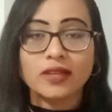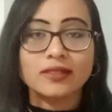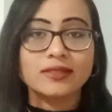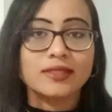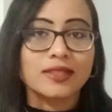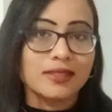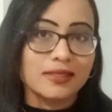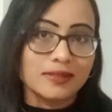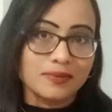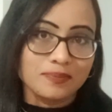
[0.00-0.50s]

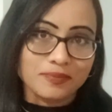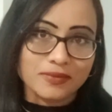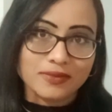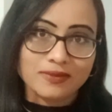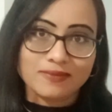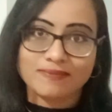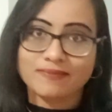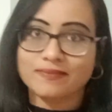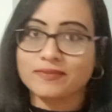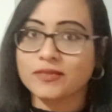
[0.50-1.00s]
the
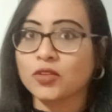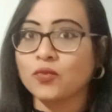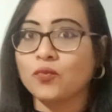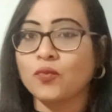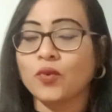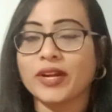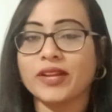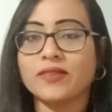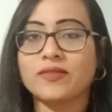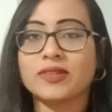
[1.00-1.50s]

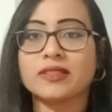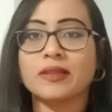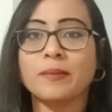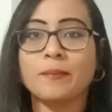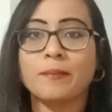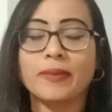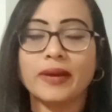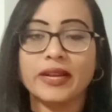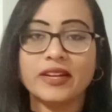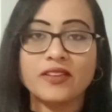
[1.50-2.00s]
whatever the
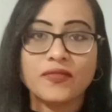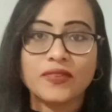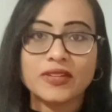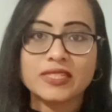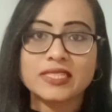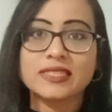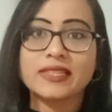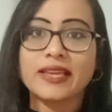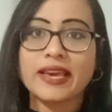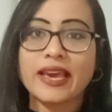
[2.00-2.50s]
benefits
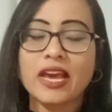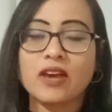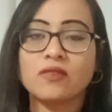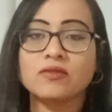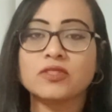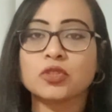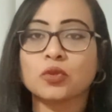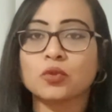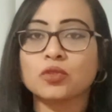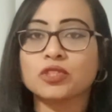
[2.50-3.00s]
they have,
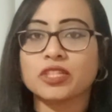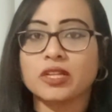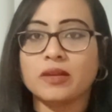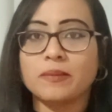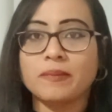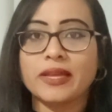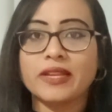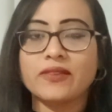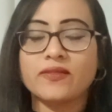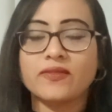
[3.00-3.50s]
social
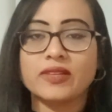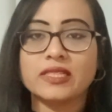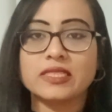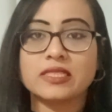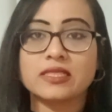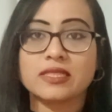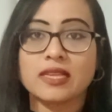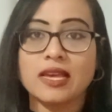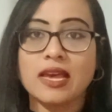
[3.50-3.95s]
benefits,